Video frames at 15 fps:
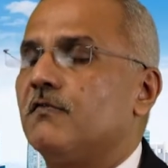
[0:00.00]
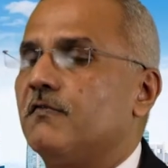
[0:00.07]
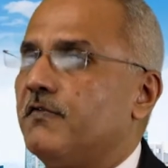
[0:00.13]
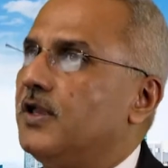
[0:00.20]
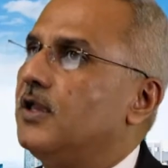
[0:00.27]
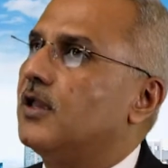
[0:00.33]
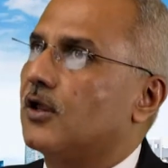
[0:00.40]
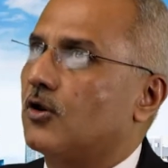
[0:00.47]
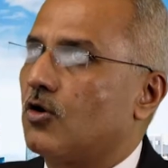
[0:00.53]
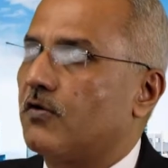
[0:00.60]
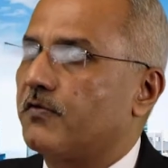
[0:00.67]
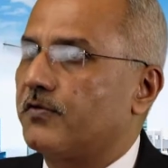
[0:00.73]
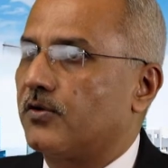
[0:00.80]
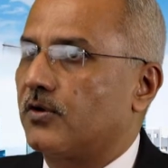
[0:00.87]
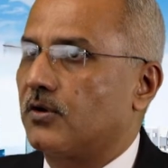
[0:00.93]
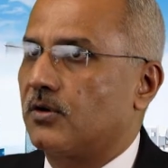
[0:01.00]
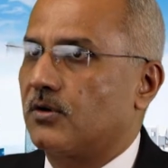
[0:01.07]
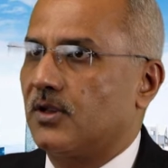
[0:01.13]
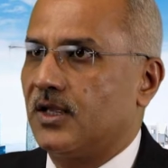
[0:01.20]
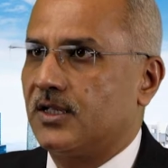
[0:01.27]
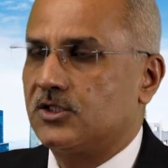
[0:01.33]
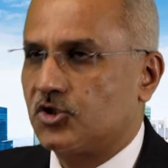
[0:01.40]
we can
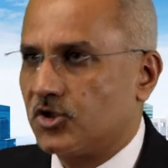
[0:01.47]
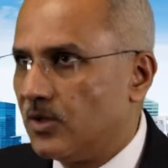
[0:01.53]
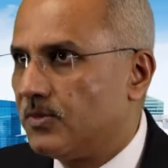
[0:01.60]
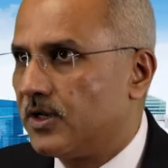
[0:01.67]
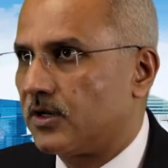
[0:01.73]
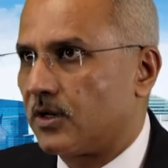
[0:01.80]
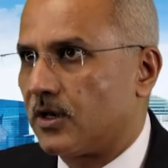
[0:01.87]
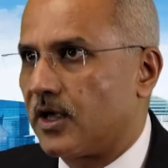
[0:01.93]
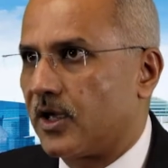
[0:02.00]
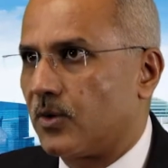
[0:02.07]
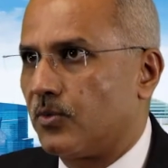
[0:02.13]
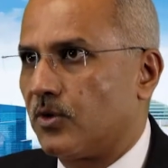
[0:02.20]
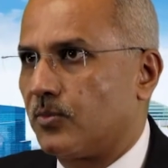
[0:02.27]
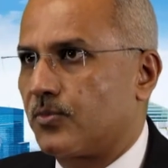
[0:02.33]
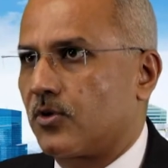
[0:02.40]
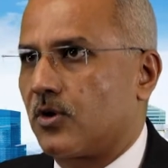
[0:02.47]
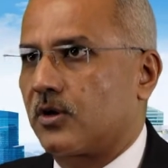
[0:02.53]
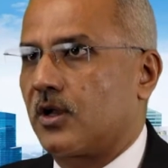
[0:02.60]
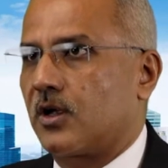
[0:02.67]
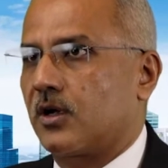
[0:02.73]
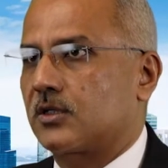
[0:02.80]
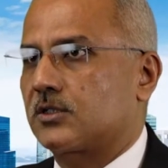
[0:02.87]
offer extremely reliable
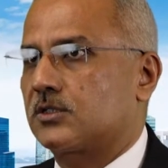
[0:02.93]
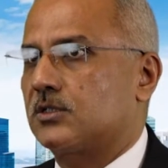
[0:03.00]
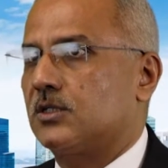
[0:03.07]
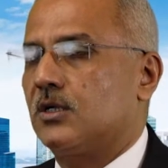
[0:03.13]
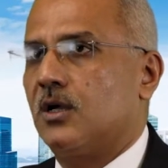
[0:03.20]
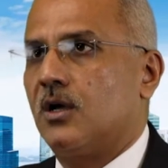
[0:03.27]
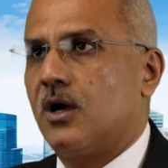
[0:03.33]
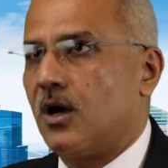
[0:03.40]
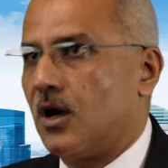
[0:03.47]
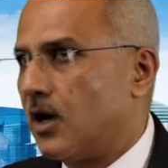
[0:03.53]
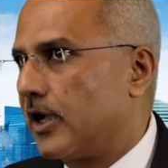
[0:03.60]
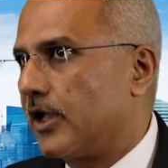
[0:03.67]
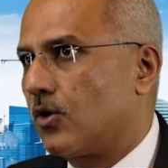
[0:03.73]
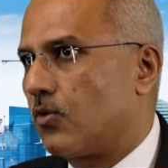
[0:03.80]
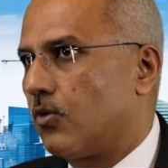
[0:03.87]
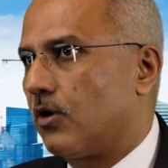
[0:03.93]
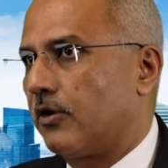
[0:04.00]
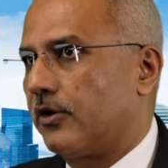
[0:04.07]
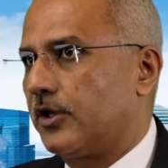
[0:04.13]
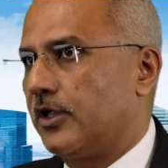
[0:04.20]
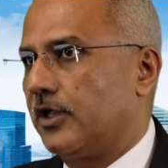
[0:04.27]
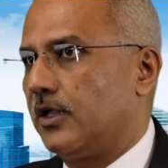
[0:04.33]
products, high
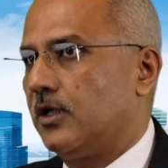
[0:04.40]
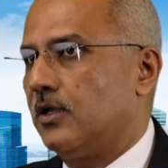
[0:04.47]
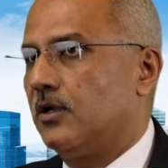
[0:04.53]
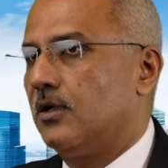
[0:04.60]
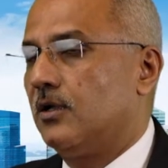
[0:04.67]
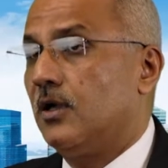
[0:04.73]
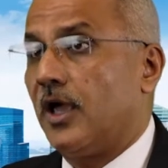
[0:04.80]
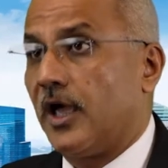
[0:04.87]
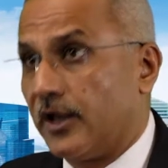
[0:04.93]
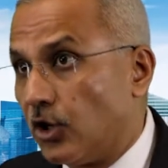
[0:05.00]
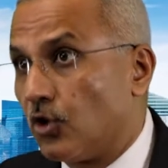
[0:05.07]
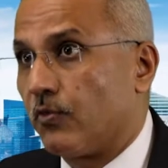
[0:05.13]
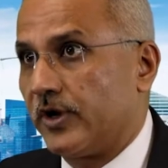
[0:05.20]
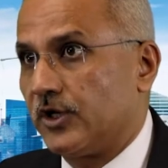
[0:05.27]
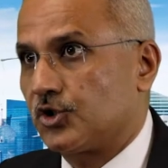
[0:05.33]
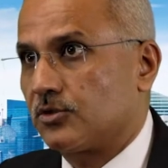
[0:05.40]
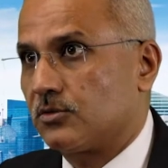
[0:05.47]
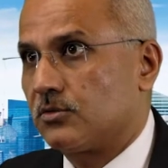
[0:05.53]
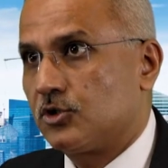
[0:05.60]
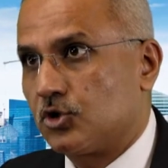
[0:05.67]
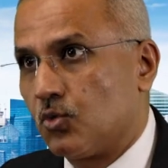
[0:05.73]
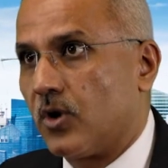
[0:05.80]
quality, and innovation
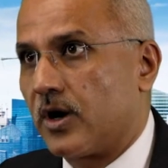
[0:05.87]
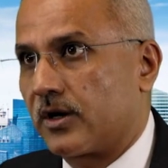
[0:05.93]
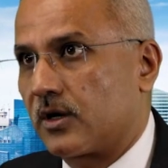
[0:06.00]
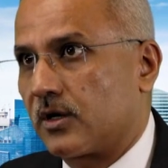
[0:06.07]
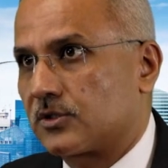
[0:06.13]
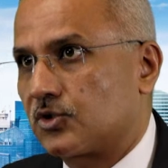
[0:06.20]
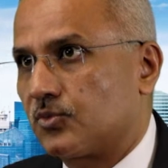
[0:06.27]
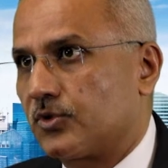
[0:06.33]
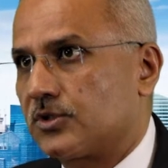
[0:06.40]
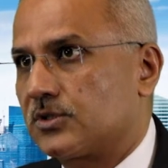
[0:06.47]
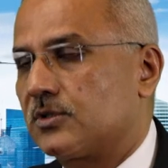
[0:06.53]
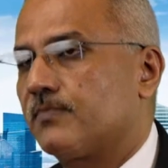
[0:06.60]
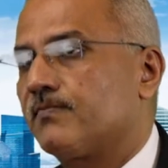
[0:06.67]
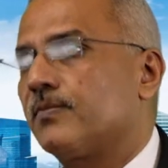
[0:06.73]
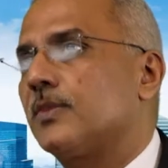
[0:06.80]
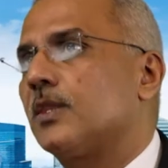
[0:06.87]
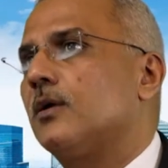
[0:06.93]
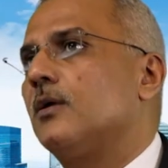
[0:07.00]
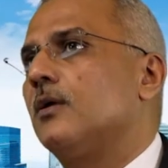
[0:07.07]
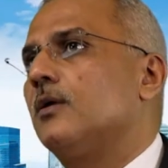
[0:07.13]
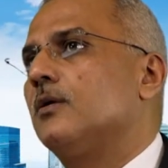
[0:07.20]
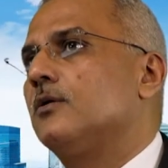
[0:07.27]
to our customers.
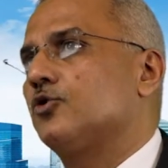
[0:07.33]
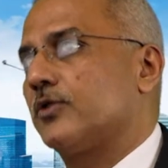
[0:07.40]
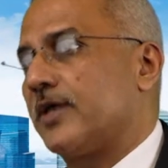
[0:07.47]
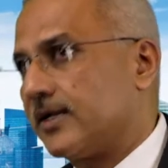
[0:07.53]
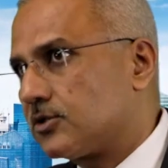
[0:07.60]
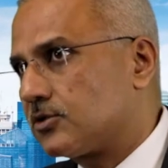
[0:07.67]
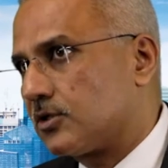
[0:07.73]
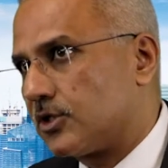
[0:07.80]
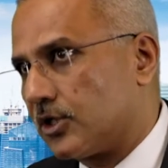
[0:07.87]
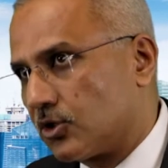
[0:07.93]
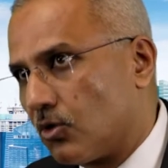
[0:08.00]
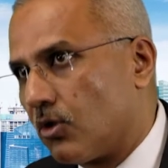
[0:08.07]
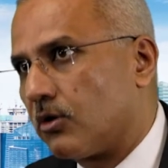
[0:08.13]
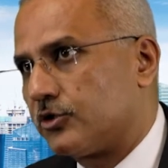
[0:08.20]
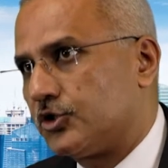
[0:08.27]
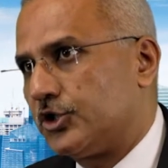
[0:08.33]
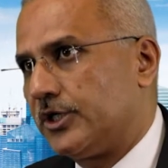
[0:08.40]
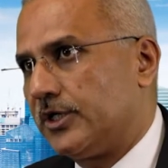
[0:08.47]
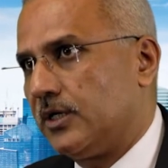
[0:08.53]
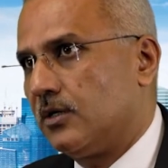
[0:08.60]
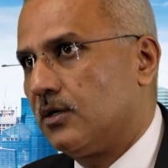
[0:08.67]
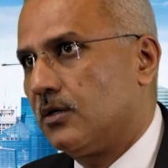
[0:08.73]
So that's the
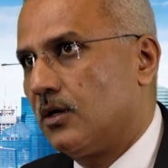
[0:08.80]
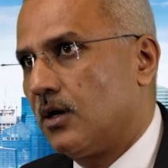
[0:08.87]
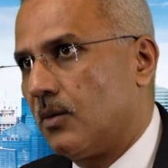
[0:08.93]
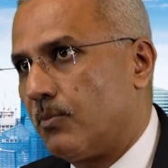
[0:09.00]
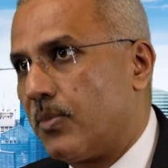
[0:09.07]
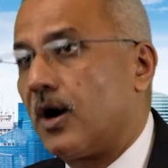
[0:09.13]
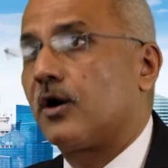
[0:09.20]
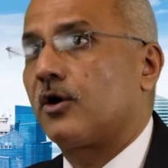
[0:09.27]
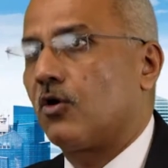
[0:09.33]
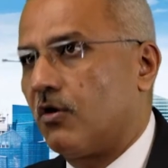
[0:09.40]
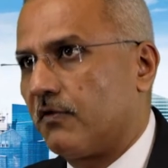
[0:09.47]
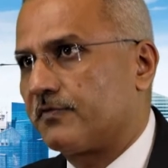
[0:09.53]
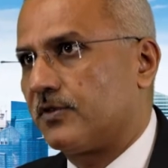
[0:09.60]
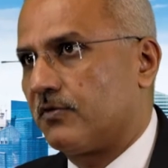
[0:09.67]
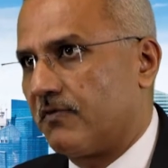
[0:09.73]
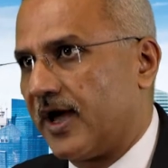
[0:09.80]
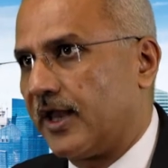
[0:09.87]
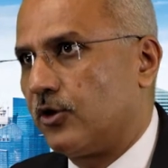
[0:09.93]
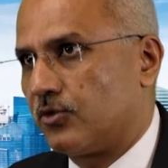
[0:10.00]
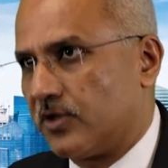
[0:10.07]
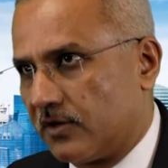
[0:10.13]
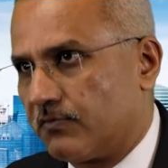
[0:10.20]
technology part of the
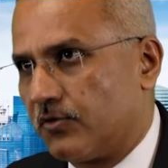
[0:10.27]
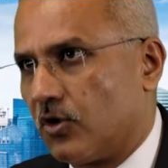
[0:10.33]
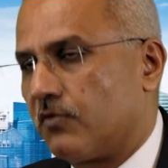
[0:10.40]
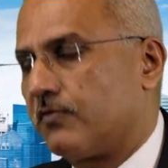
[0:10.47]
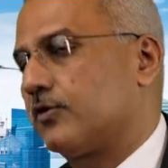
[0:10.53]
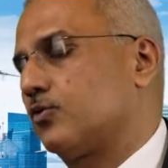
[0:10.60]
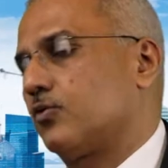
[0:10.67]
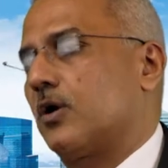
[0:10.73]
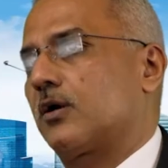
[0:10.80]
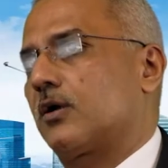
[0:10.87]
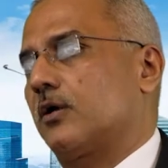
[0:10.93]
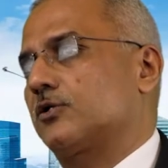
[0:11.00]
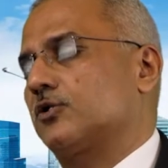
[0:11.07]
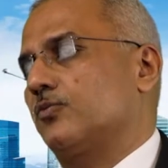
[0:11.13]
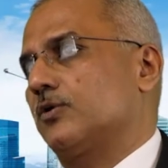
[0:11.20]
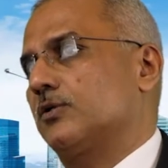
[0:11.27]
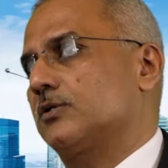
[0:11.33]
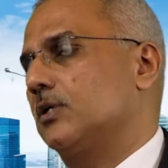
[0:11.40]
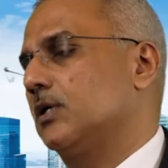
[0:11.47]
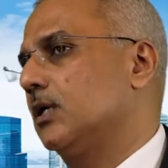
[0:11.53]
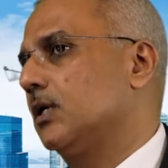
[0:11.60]
value that we offer to our customers.